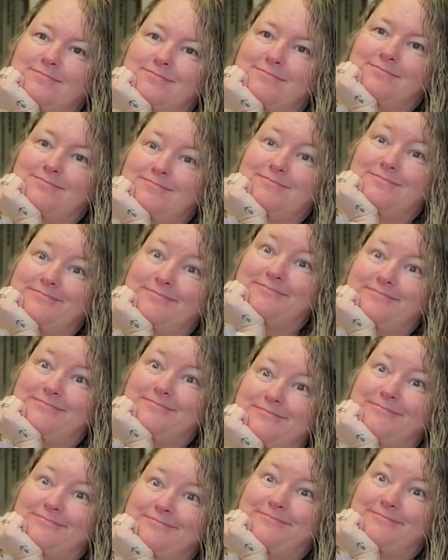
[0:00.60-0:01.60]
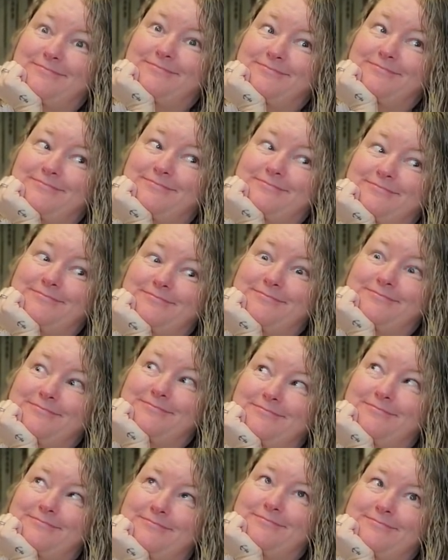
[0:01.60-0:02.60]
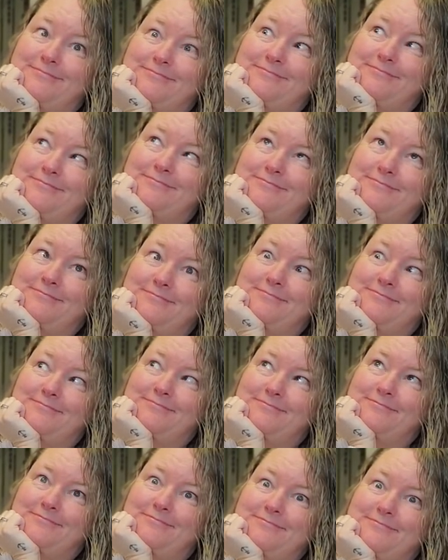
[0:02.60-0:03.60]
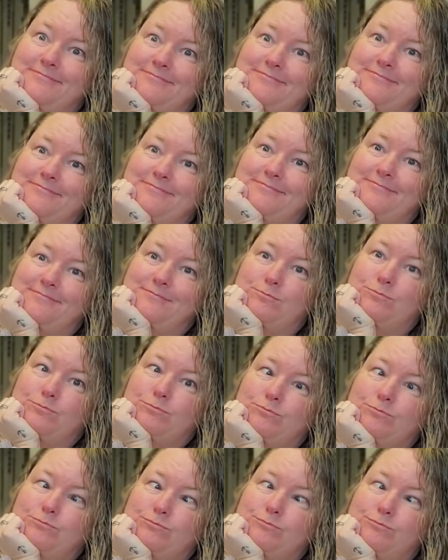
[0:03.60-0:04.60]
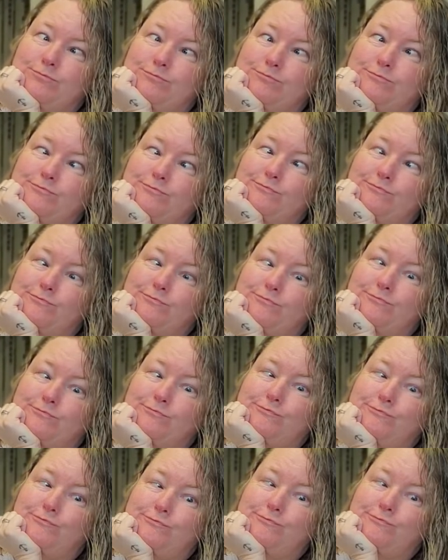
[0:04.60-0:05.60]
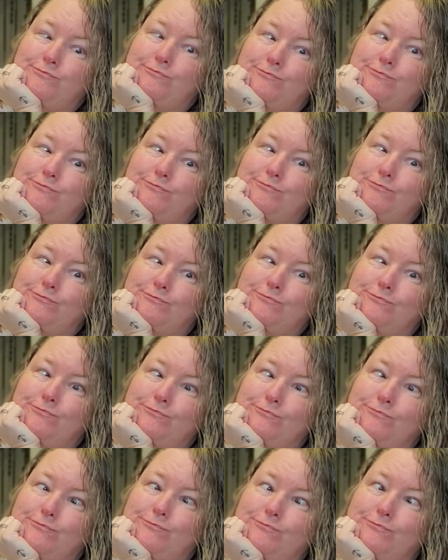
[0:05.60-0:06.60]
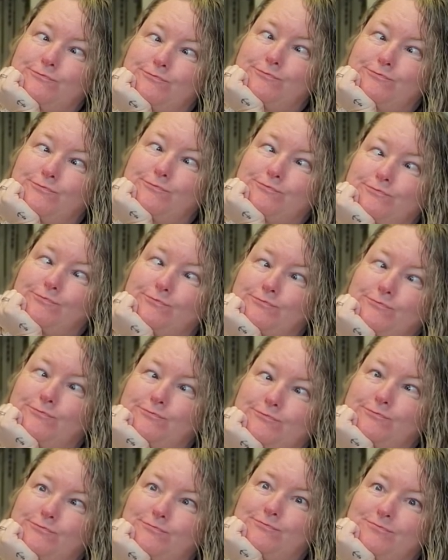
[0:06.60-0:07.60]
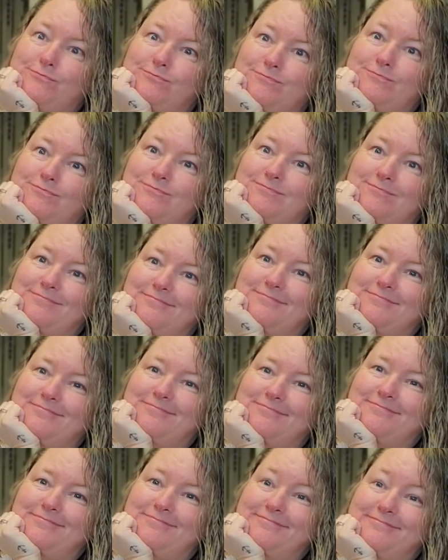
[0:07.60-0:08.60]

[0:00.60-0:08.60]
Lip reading: (silent)